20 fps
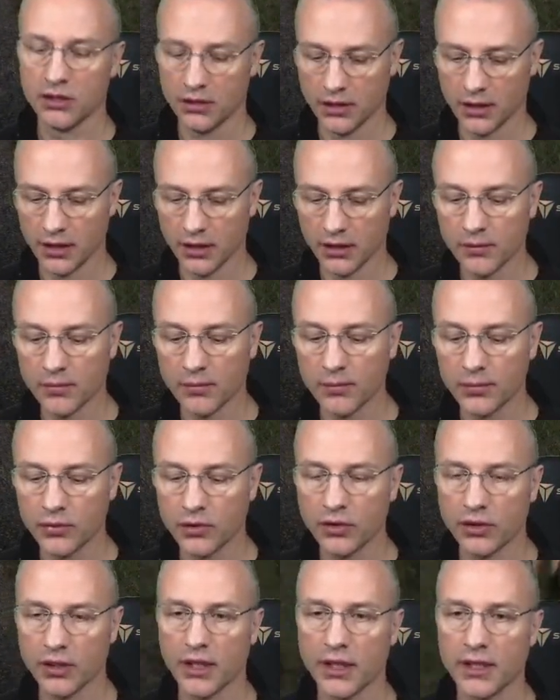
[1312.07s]
Right,
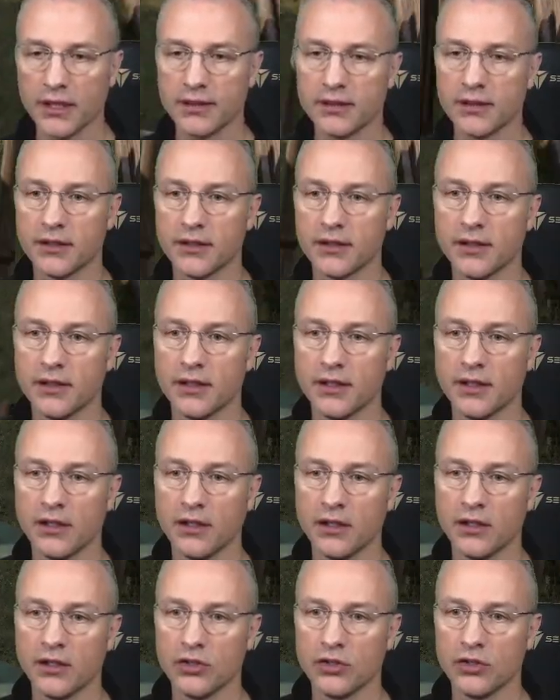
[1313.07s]
do that.
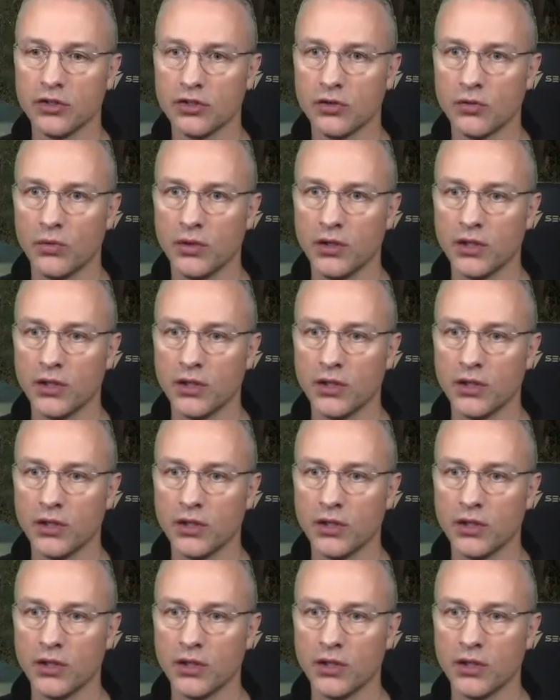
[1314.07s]
One